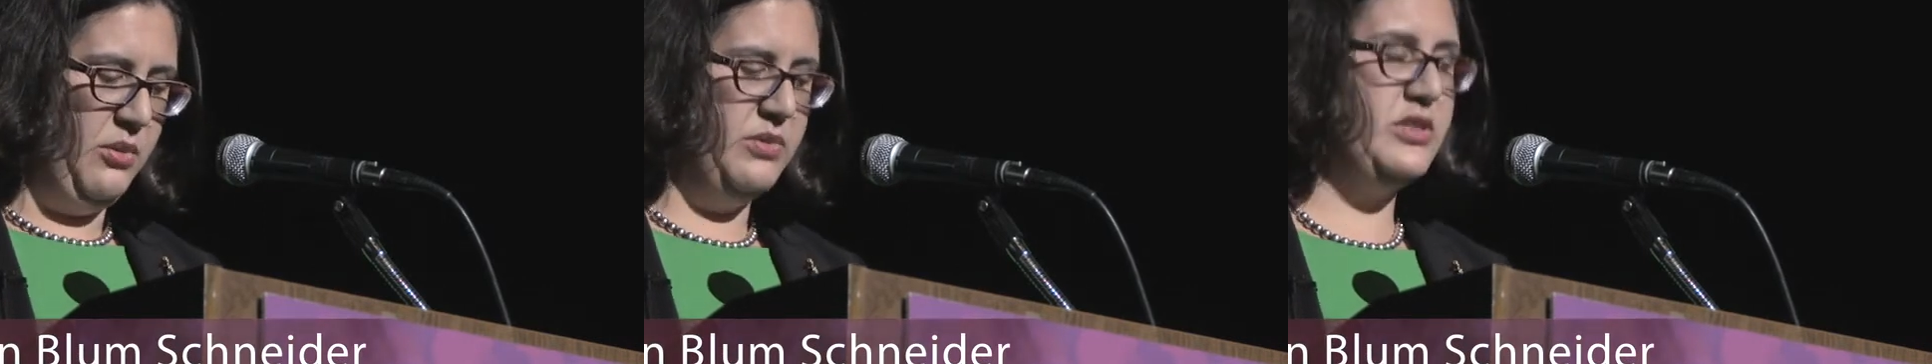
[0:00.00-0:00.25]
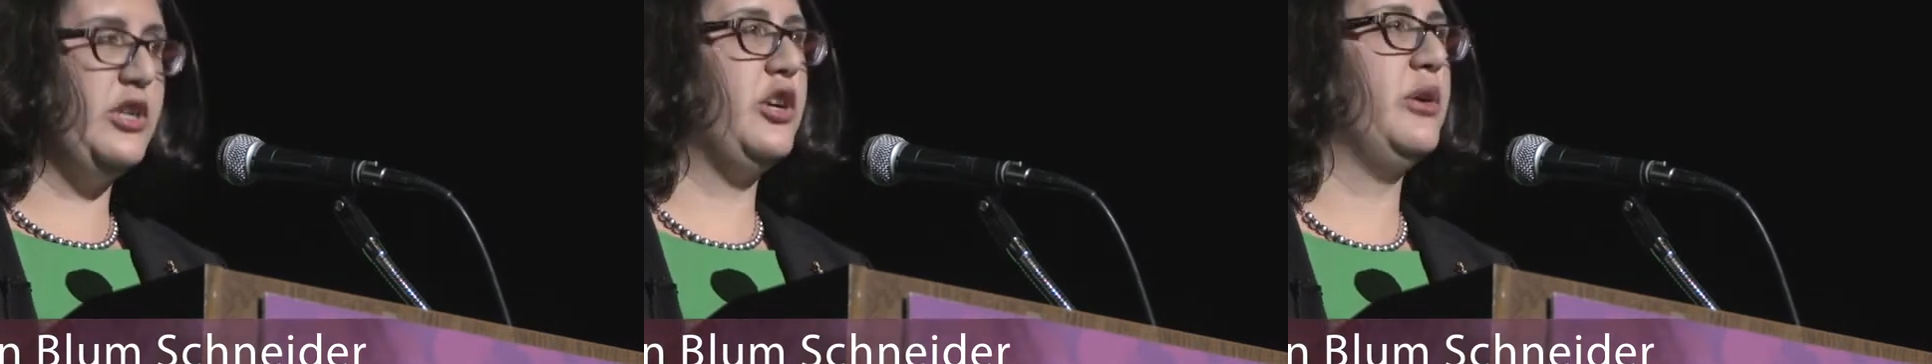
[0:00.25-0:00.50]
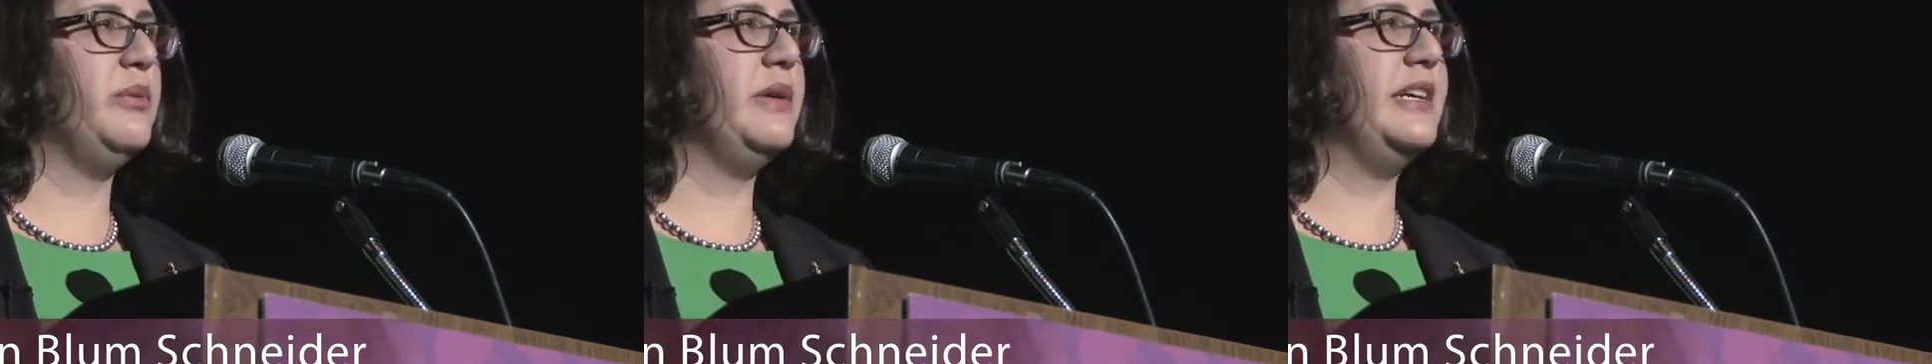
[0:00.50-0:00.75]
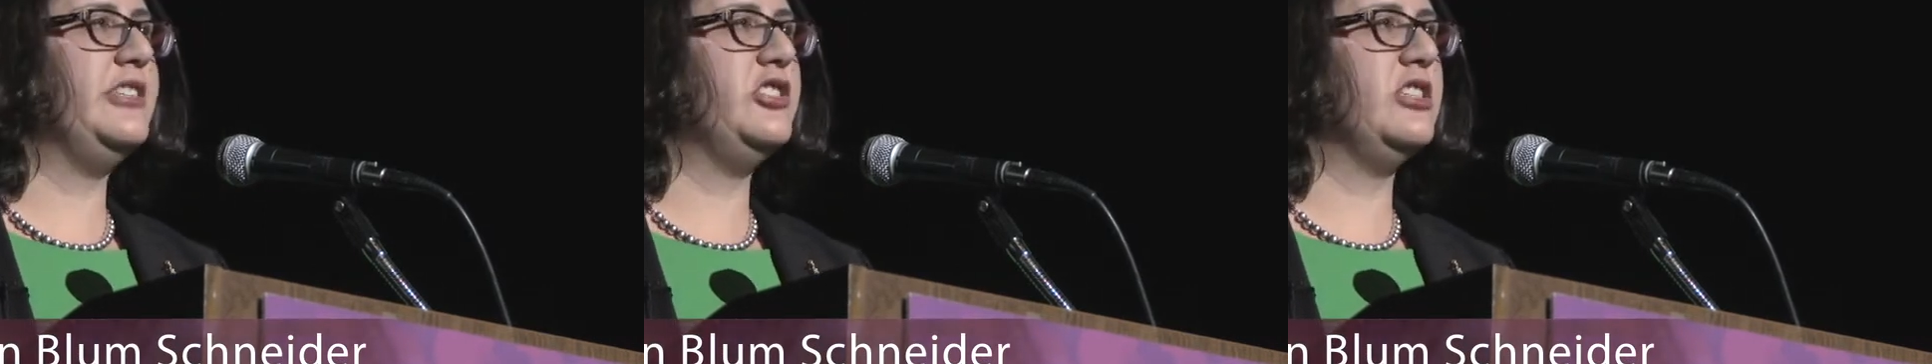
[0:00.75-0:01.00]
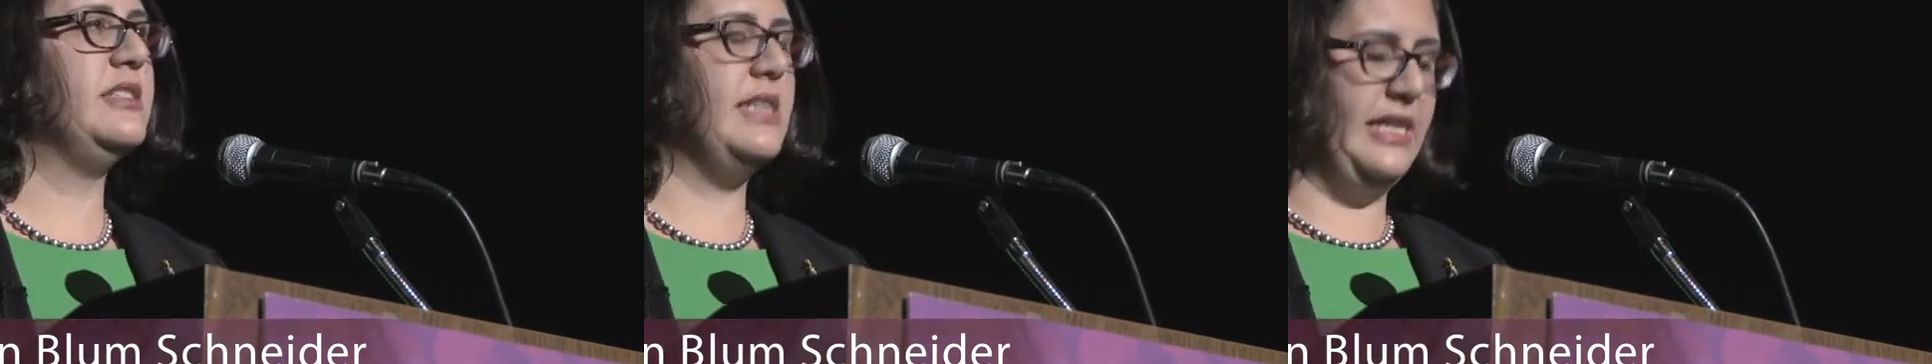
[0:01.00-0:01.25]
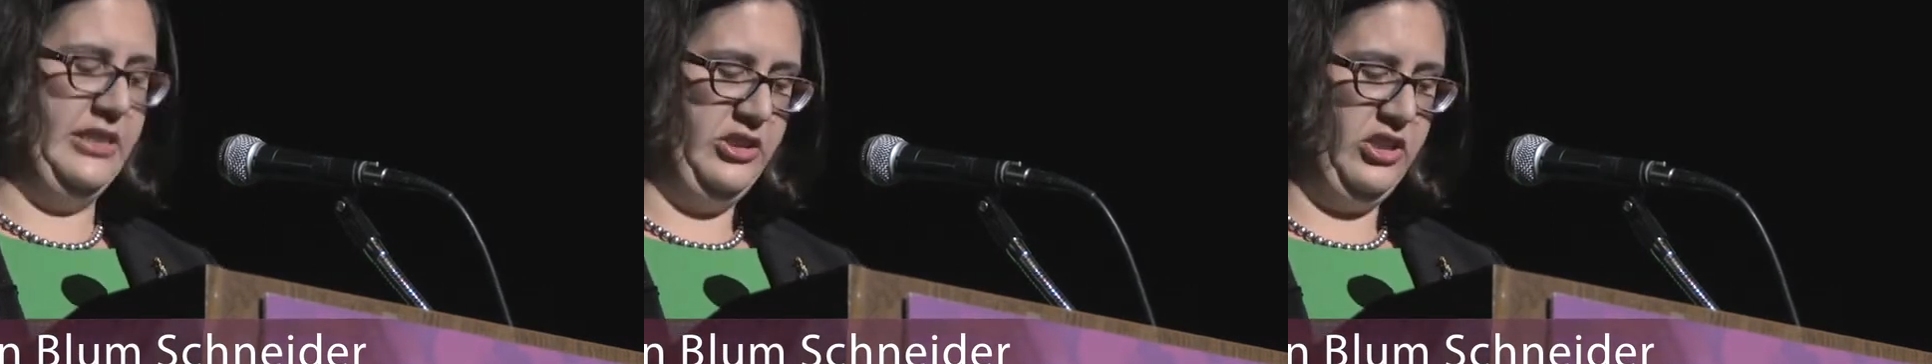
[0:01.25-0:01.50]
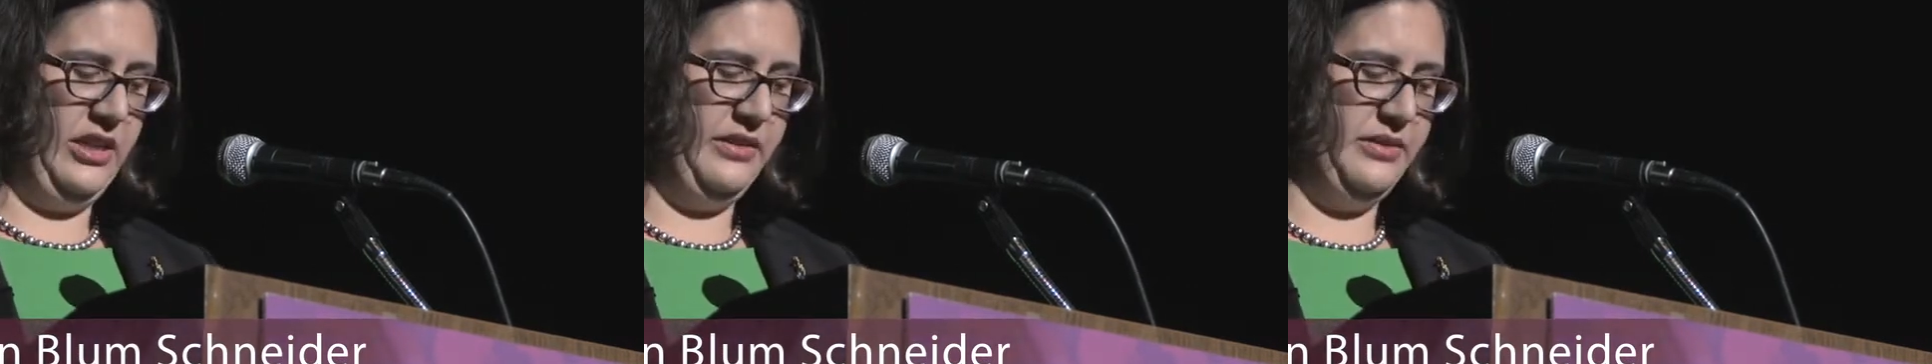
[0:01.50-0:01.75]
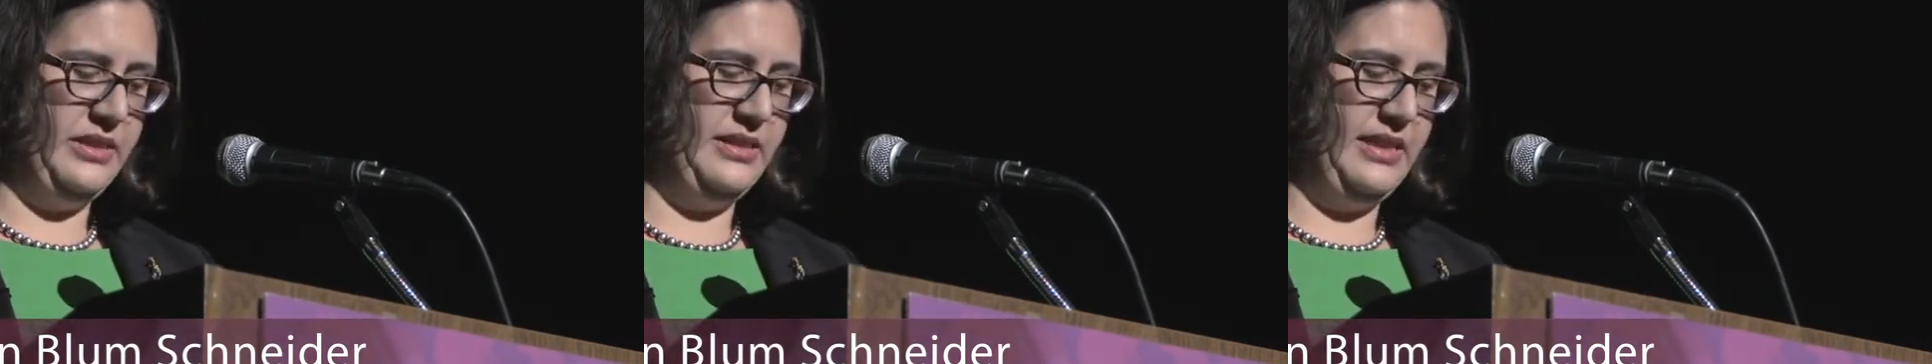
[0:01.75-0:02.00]
was a courageous and
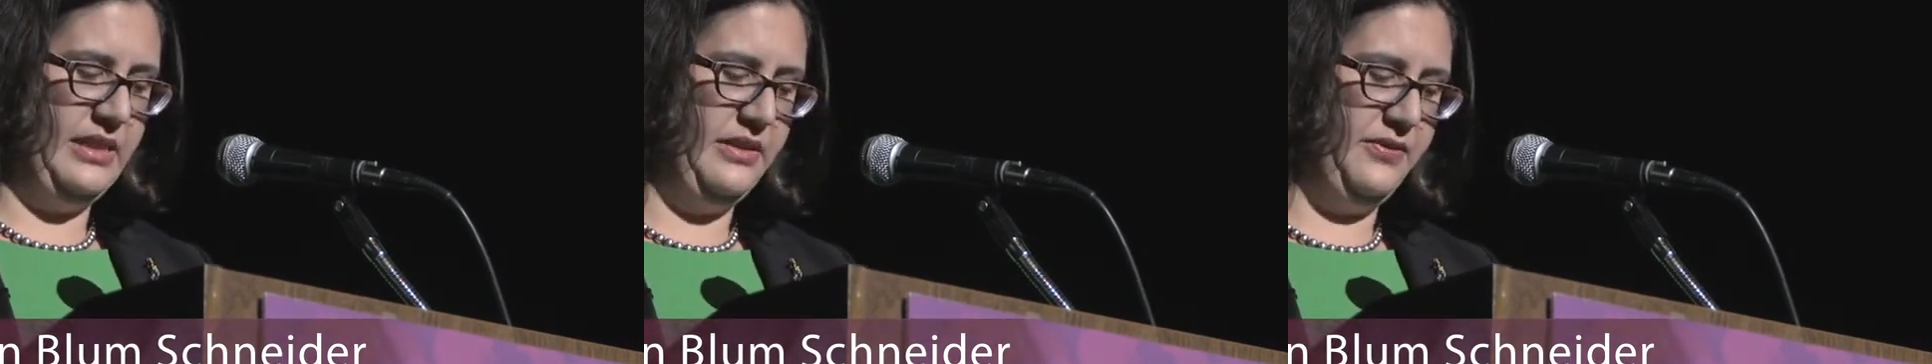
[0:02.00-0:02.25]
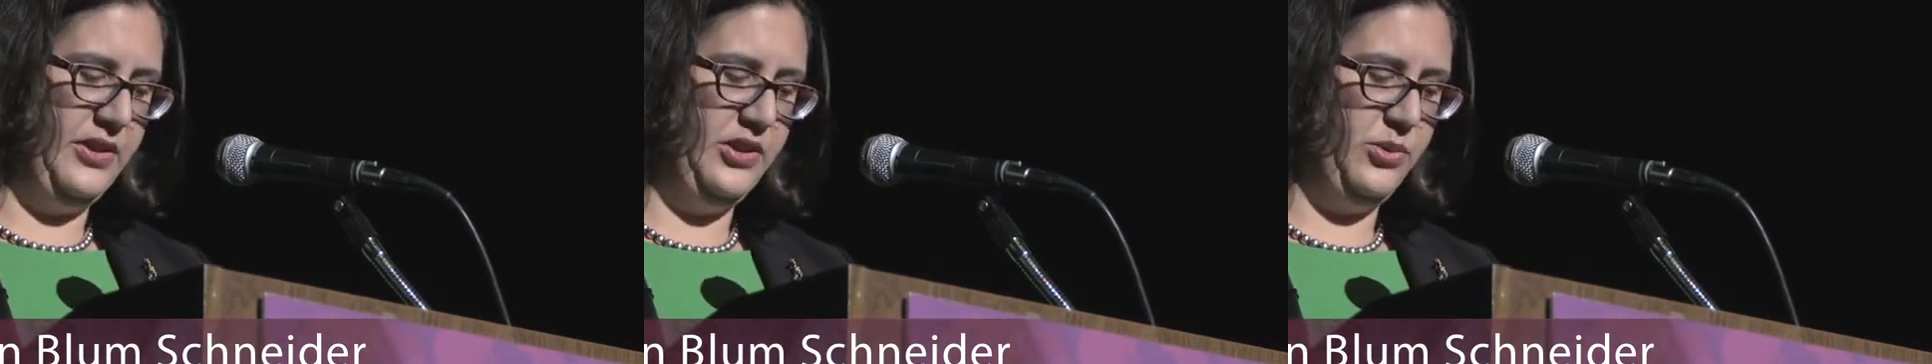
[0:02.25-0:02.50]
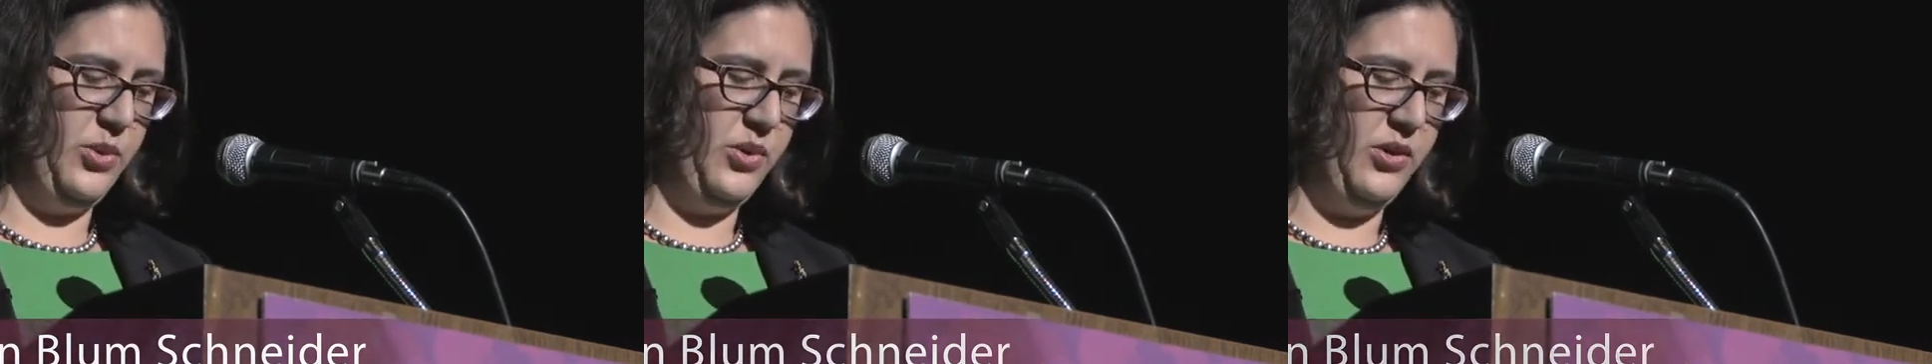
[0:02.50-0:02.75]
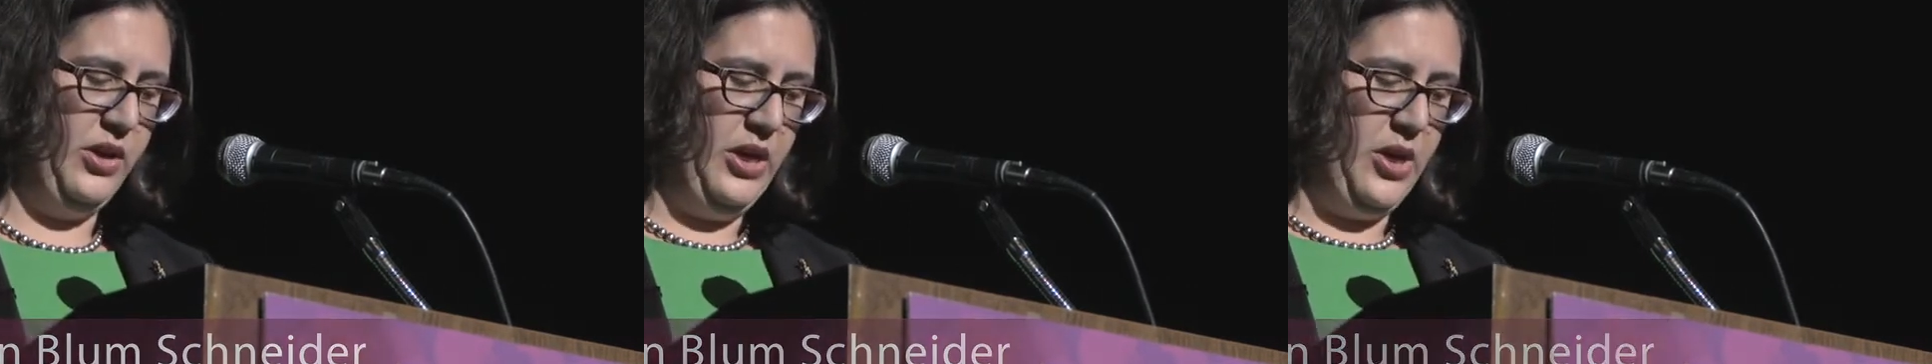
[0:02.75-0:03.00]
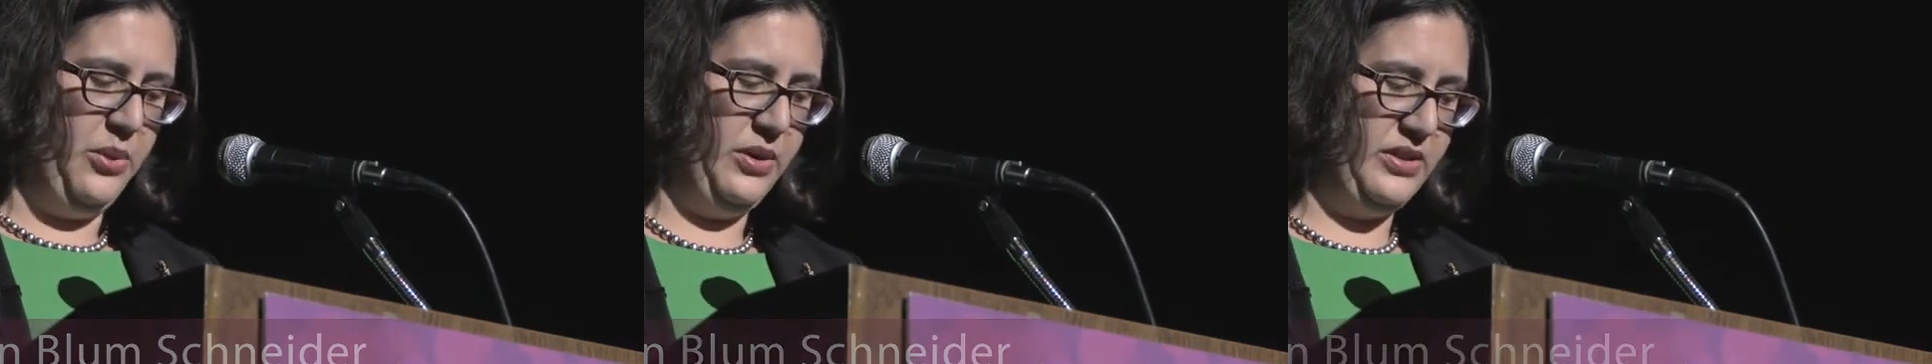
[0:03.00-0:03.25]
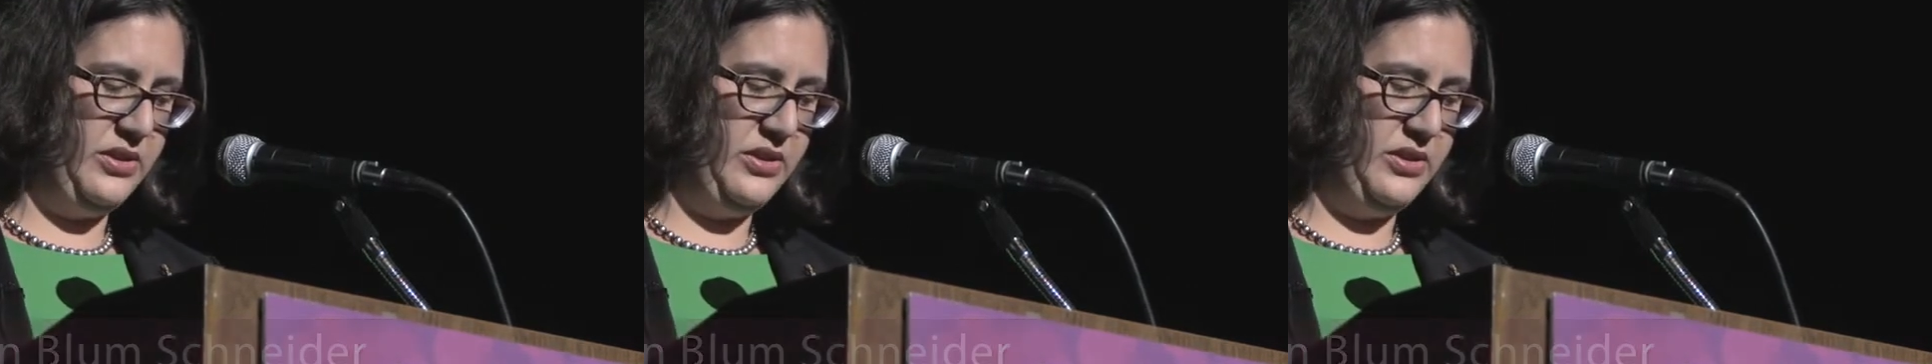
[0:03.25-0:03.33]
generous individual who has